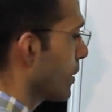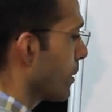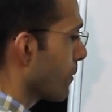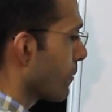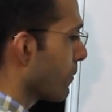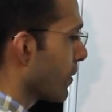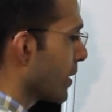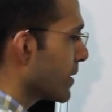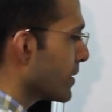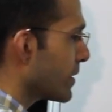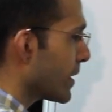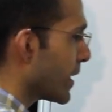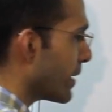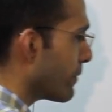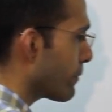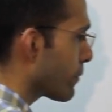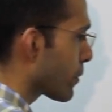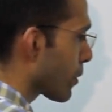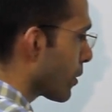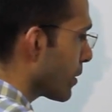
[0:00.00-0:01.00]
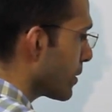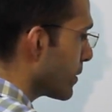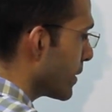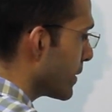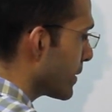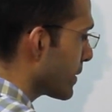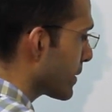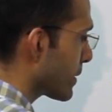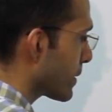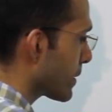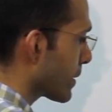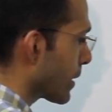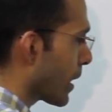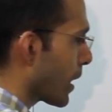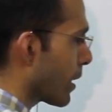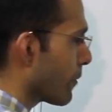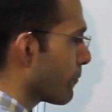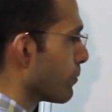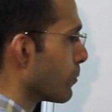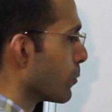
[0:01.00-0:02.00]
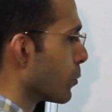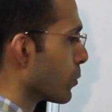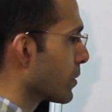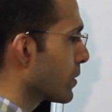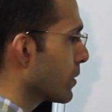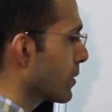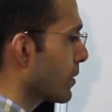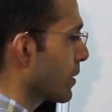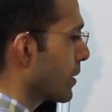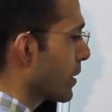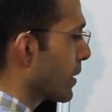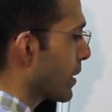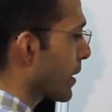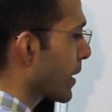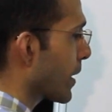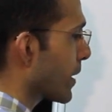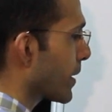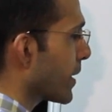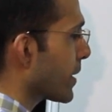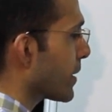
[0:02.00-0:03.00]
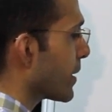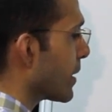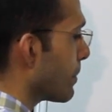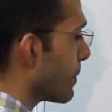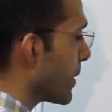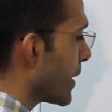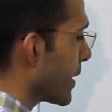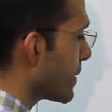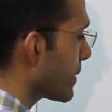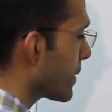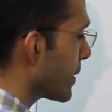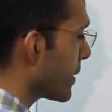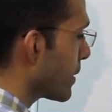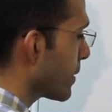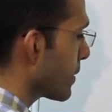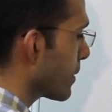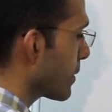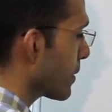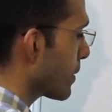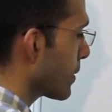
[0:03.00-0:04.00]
Once I have drawn this half moon, cutting the base in